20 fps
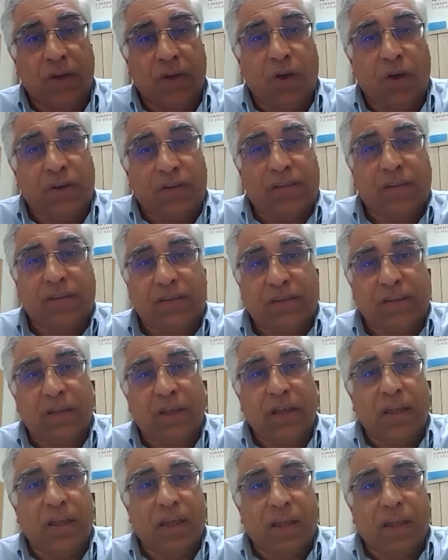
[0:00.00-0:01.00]
or as
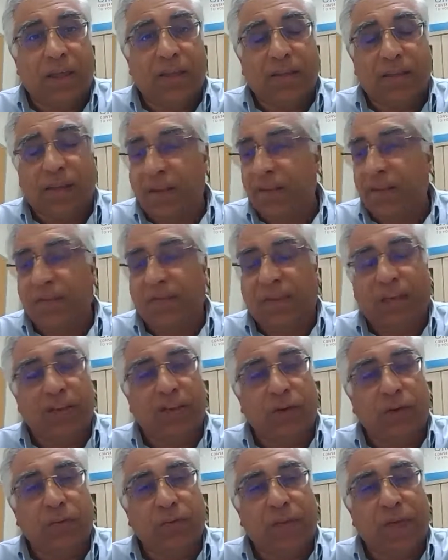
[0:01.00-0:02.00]
if they
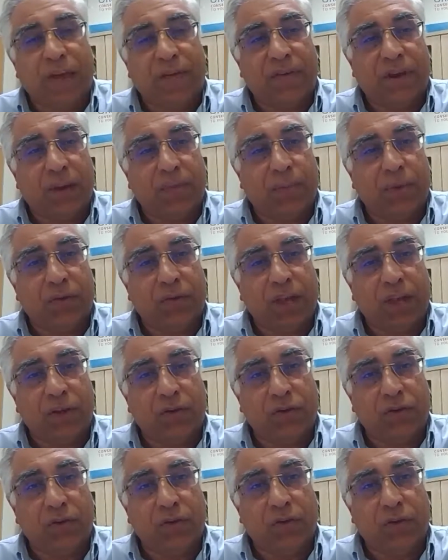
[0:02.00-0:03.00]
don't have a
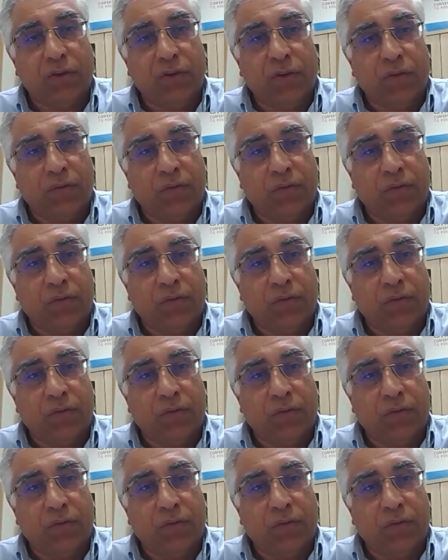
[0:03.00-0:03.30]
reputation